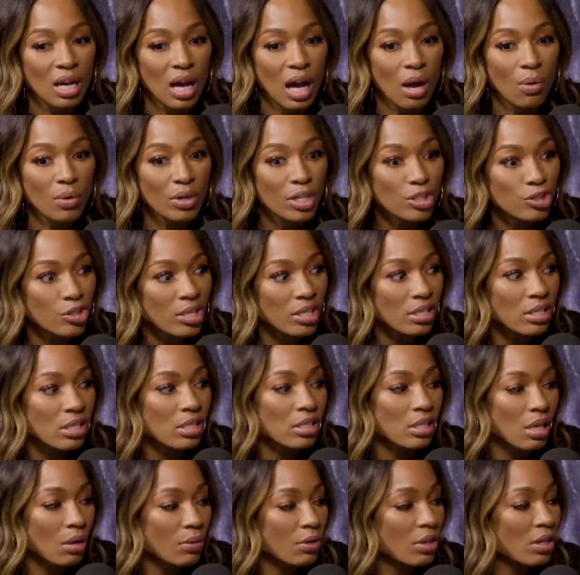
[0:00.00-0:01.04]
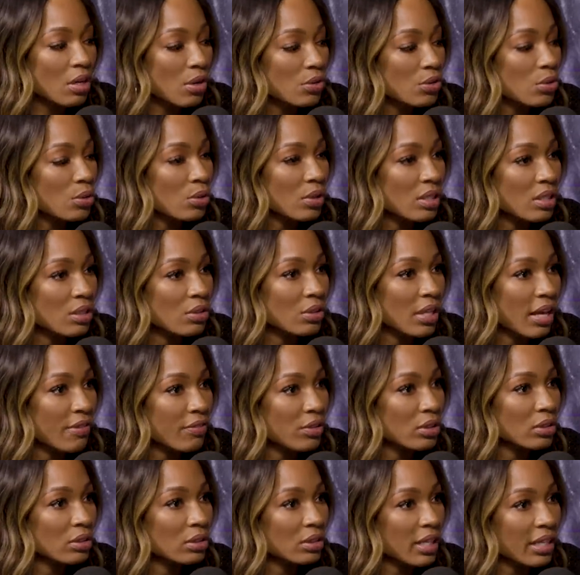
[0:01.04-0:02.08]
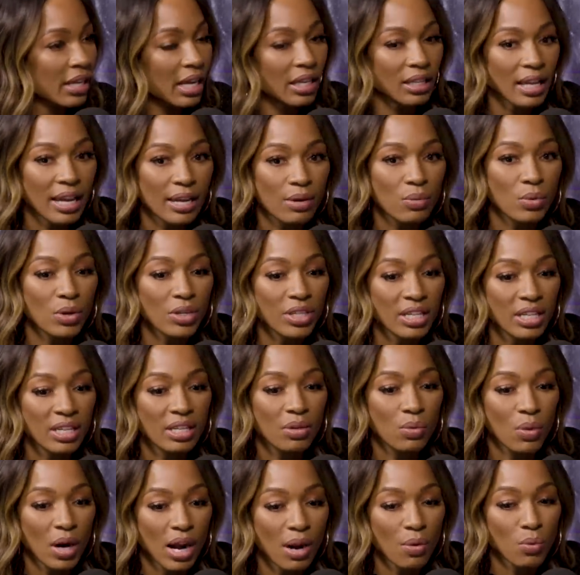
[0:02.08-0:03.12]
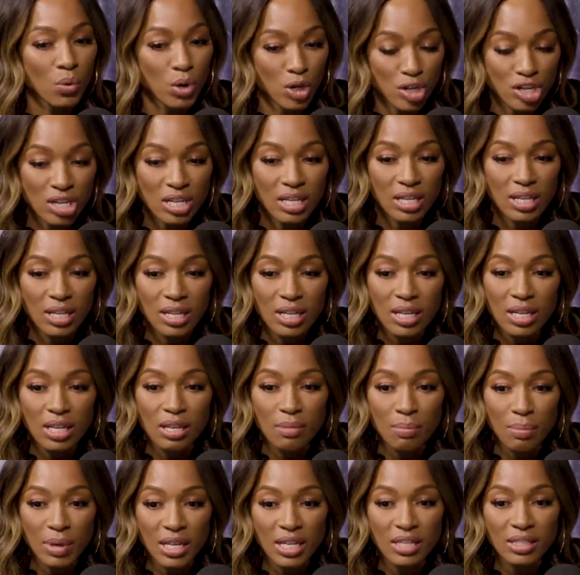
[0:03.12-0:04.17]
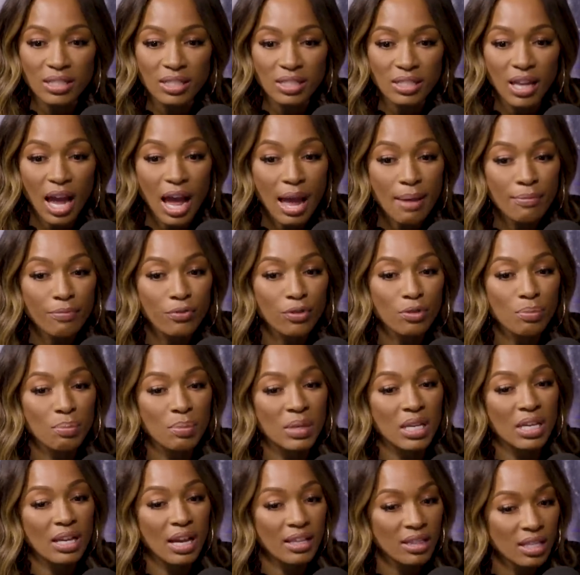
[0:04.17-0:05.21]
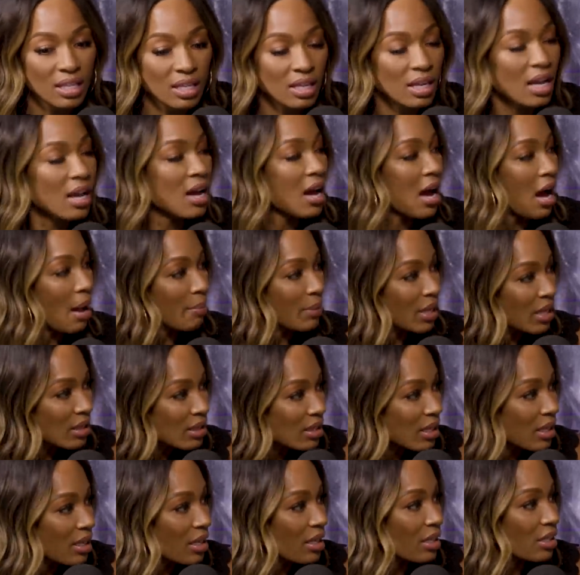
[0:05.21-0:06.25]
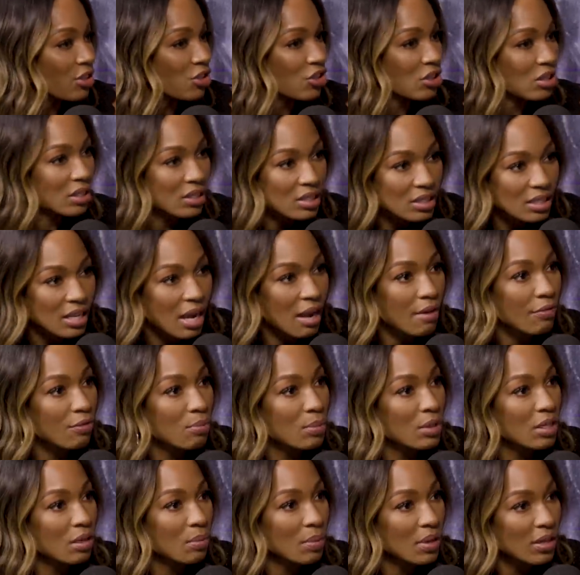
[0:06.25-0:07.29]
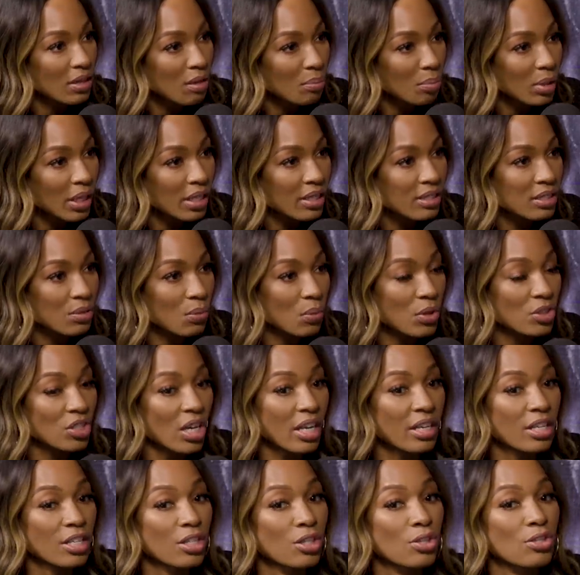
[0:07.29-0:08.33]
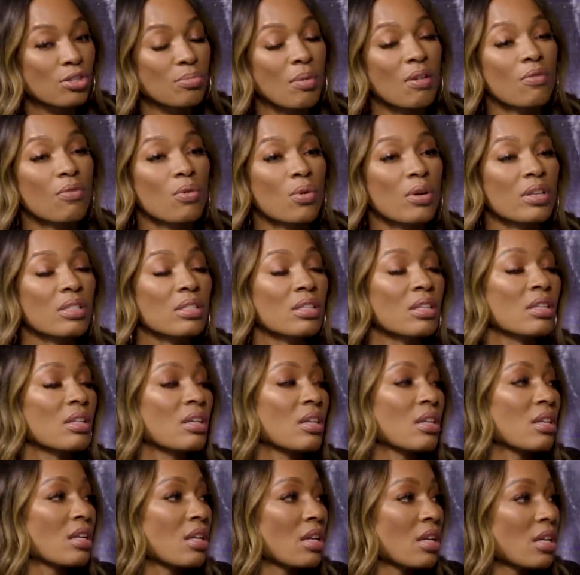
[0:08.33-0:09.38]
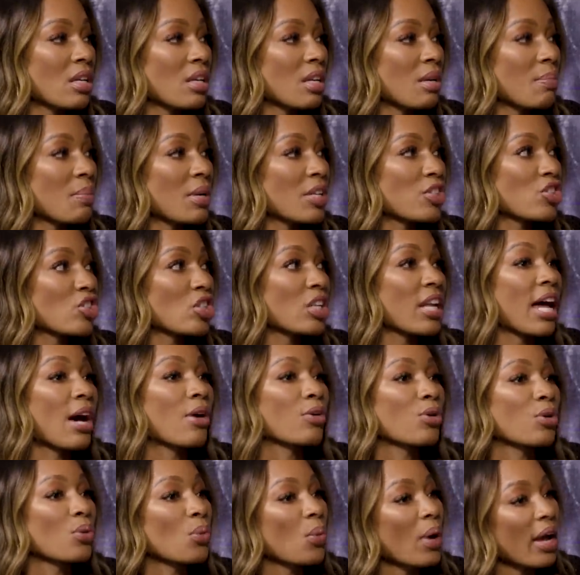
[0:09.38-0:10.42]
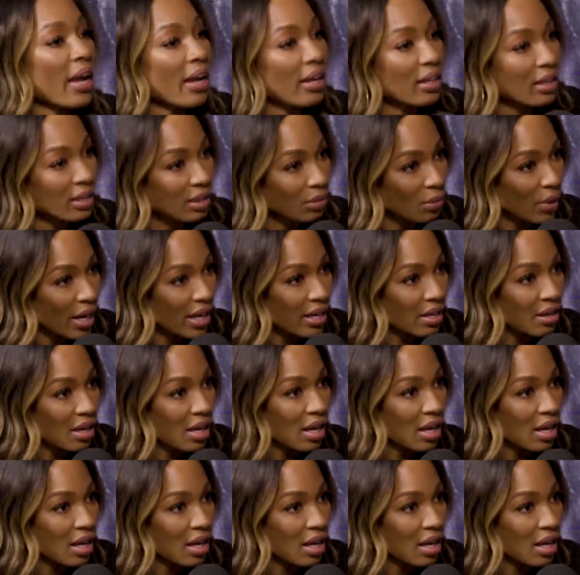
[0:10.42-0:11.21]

I want to transition. I want to go to a new level. Like I like working where I work, but it's time for me. I think I'm getting the itch, and it's time for me to be in a place in which I can use my voice in, in, in a much louder way, right?